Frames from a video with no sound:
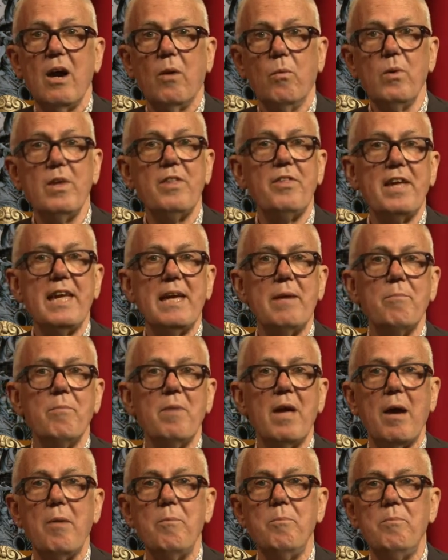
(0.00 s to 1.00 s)
with him
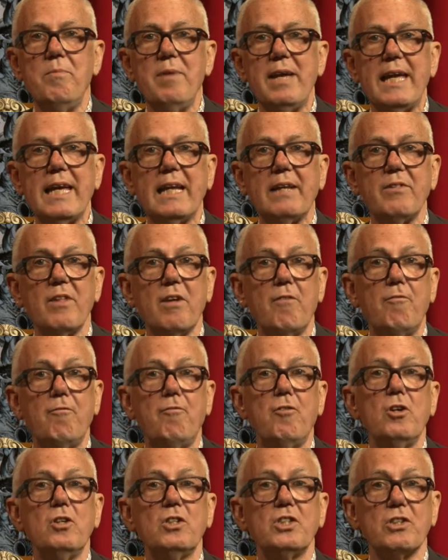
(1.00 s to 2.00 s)
being the
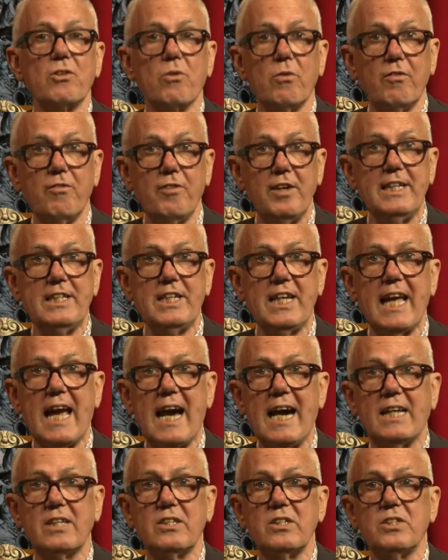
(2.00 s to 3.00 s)
first graffiti
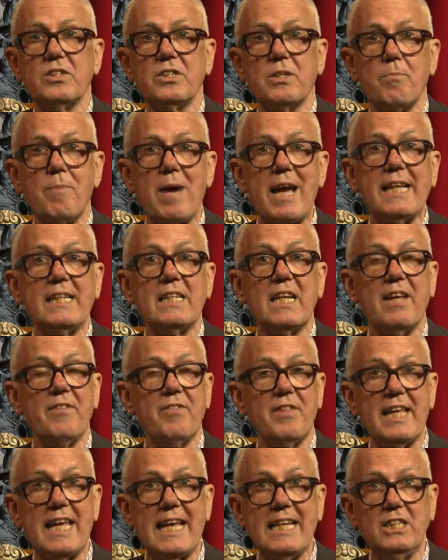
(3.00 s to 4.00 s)
artist to paint at
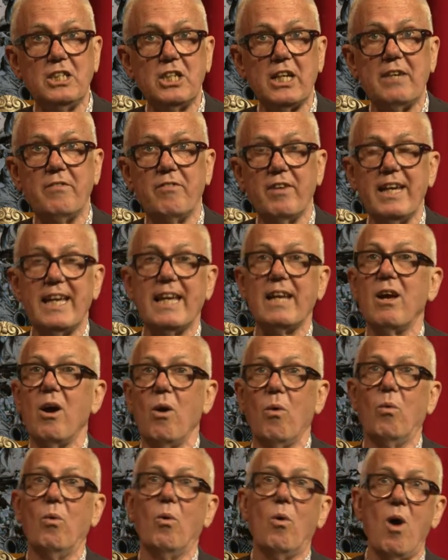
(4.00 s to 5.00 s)
the NGV.
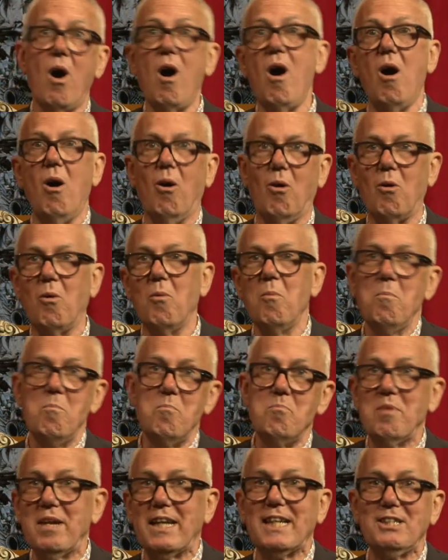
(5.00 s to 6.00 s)
Wow,
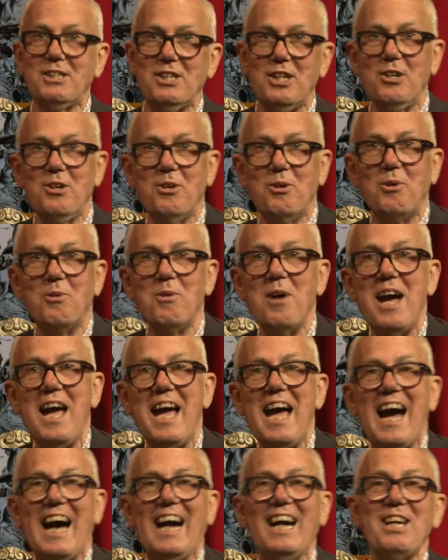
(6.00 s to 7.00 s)
big deal.
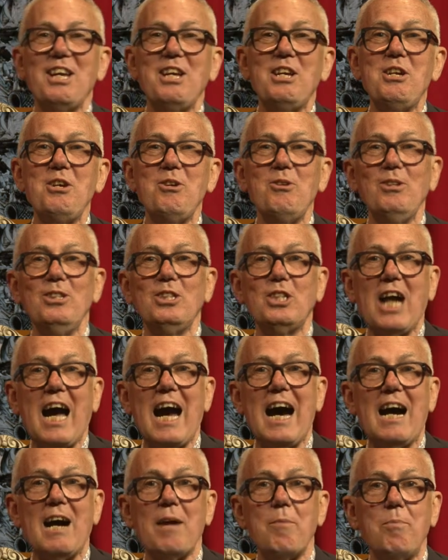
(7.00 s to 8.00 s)
A huge
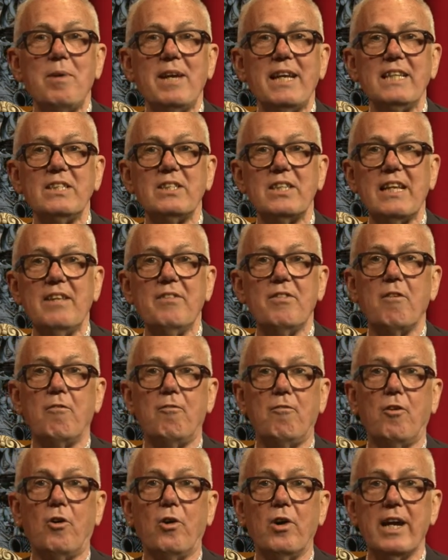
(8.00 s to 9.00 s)
art piece in the
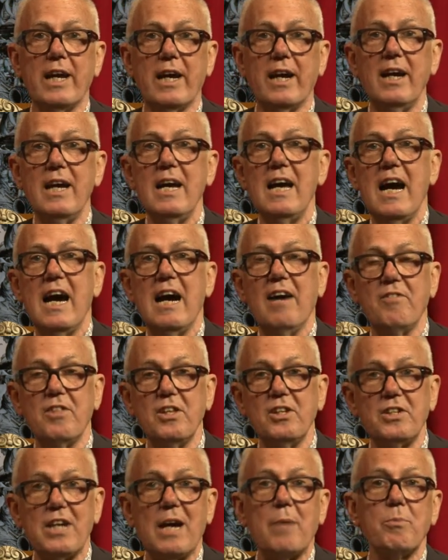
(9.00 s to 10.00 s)
foyer of
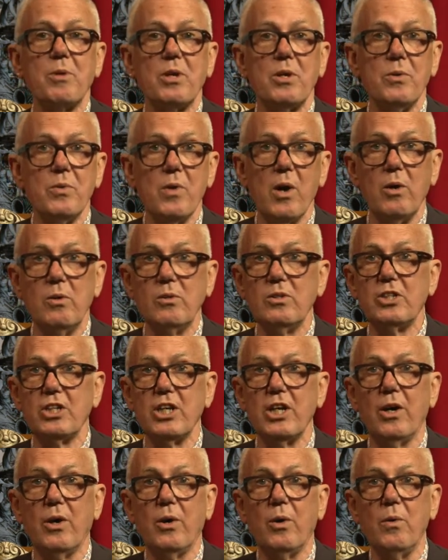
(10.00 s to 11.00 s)
the W
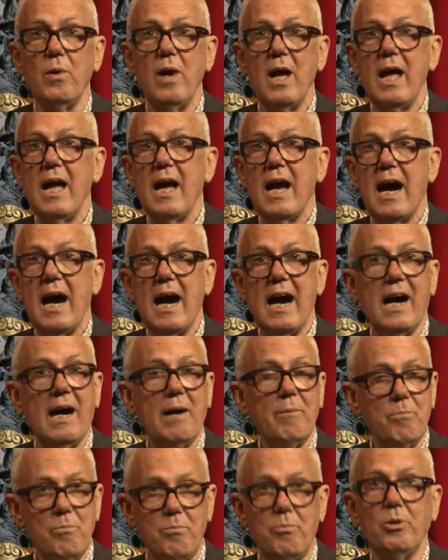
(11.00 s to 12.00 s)
Hotel
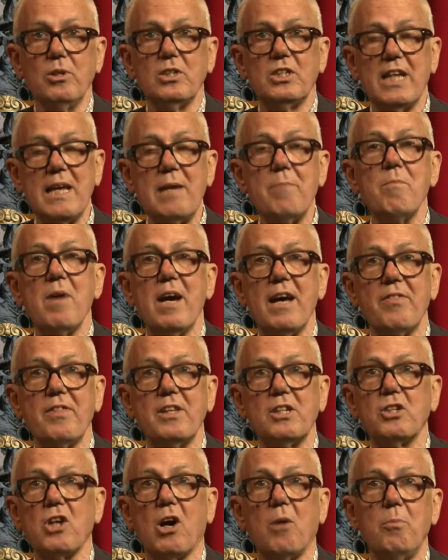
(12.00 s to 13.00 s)
um, puts him at
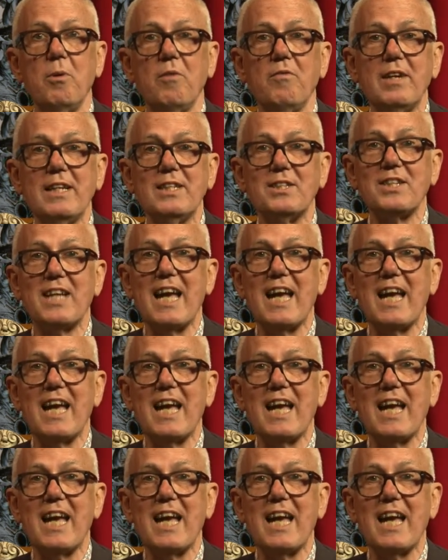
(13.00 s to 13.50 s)
the top of his